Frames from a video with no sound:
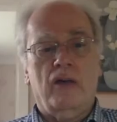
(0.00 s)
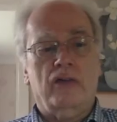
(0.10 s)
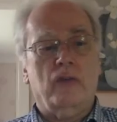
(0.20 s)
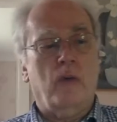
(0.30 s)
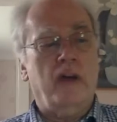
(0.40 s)

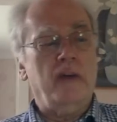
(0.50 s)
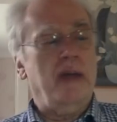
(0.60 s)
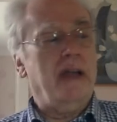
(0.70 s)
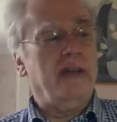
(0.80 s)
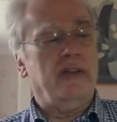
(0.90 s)
So, why do
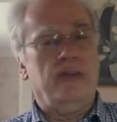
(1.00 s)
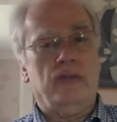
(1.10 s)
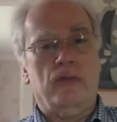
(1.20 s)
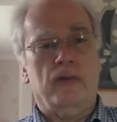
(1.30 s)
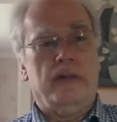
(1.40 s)
I like that
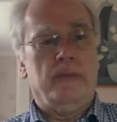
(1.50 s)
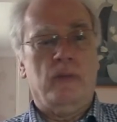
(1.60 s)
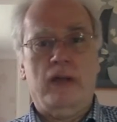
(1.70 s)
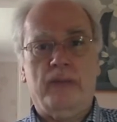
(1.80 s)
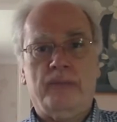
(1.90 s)
story?
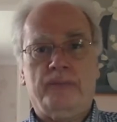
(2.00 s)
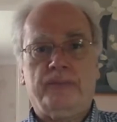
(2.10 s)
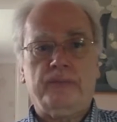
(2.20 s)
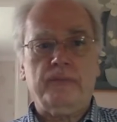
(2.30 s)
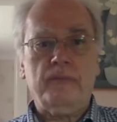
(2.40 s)
Well,
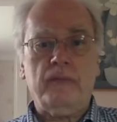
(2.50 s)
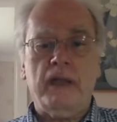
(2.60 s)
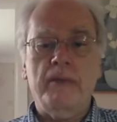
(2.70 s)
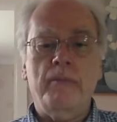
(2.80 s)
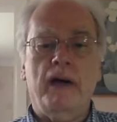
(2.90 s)

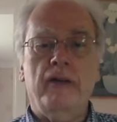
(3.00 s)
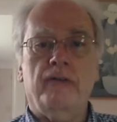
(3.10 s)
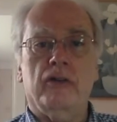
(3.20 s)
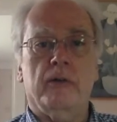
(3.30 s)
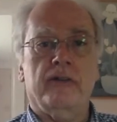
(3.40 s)
in my
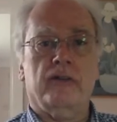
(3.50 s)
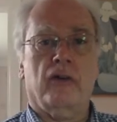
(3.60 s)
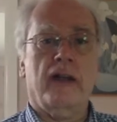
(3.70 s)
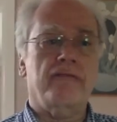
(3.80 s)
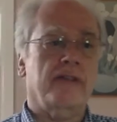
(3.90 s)
view, it's
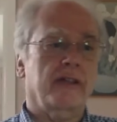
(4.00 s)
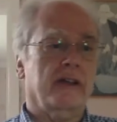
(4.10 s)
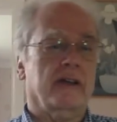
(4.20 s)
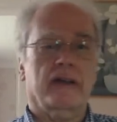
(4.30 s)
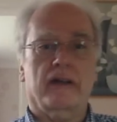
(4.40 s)
got
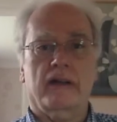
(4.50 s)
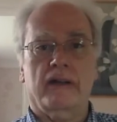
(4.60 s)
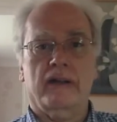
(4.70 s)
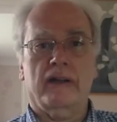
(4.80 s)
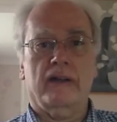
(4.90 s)
everything
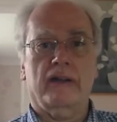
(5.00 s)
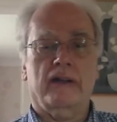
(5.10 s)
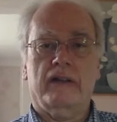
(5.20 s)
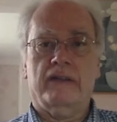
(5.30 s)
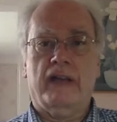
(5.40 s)

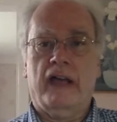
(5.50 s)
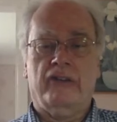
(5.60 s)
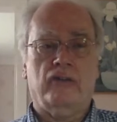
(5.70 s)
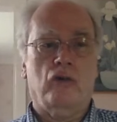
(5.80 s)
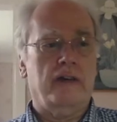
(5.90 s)
a
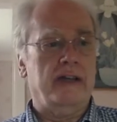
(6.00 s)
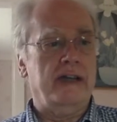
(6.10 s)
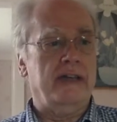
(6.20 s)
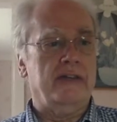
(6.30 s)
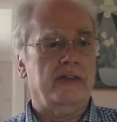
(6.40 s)
story
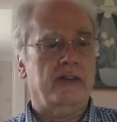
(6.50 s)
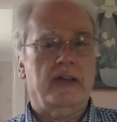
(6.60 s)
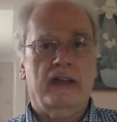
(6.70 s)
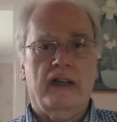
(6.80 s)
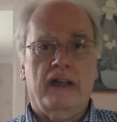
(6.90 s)
needs.
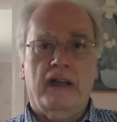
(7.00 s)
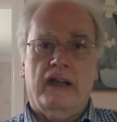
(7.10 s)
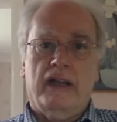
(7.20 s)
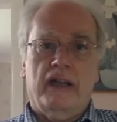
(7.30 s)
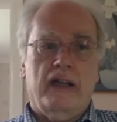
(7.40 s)

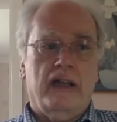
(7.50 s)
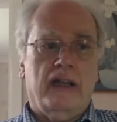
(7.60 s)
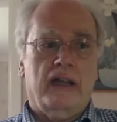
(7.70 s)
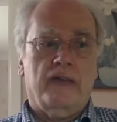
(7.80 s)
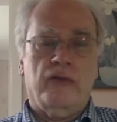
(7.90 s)

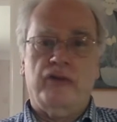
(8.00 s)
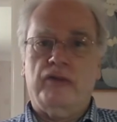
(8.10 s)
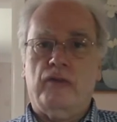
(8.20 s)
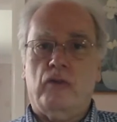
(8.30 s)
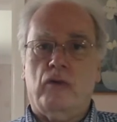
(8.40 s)
First
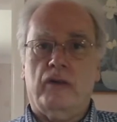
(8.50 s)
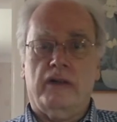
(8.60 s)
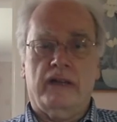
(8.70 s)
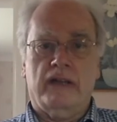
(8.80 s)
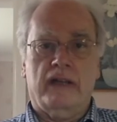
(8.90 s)
of all,
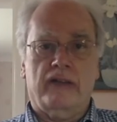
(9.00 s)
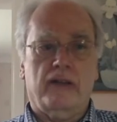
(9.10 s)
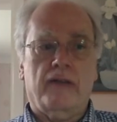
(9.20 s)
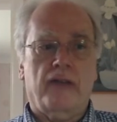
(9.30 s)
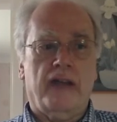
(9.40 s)
it's
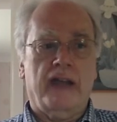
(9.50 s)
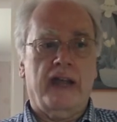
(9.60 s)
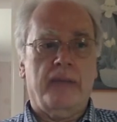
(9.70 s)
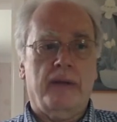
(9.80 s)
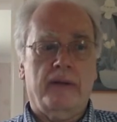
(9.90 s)
love thy
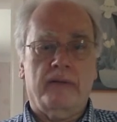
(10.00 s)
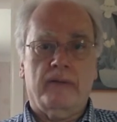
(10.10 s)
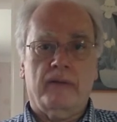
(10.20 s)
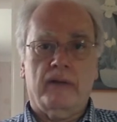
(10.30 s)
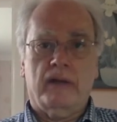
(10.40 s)
neighbour.
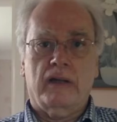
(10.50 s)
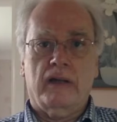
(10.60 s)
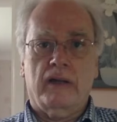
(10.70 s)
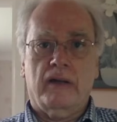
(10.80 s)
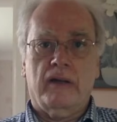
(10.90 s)

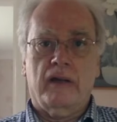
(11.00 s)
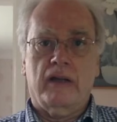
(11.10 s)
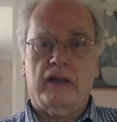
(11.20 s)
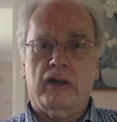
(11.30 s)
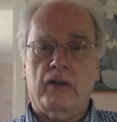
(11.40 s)

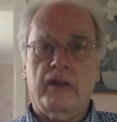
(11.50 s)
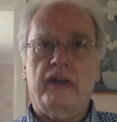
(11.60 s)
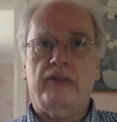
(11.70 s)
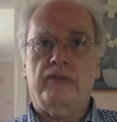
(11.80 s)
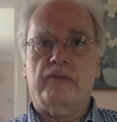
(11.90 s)
You know,
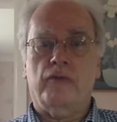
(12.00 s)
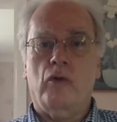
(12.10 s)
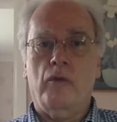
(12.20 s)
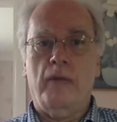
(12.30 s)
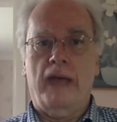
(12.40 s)
these
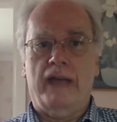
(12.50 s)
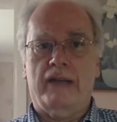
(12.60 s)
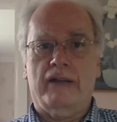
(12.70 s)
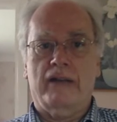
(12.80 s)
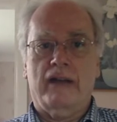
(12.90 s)
four men
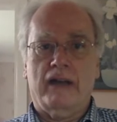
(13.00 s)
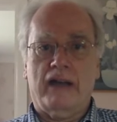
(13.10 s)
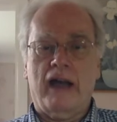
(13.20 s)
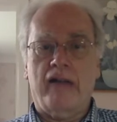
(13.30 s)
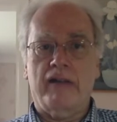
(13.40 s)

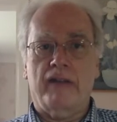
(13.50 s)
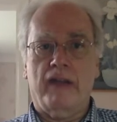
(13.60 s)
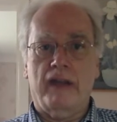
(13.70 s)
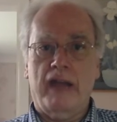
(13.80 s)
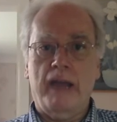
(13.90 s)
carried
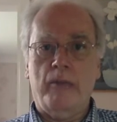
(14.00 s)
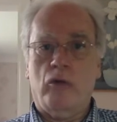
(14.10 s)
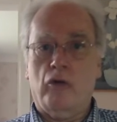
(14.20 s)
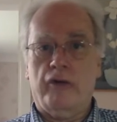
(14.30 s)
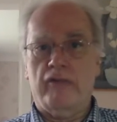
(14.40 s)
their neighbour
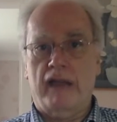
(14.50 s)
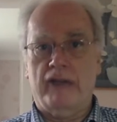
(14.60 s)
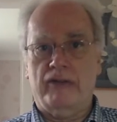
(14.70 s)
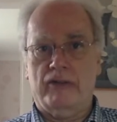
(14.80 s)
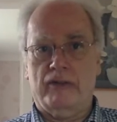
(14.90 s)
or their
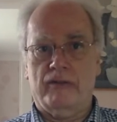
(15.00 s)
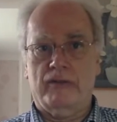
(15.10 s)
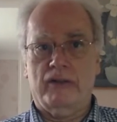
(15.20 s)
relative,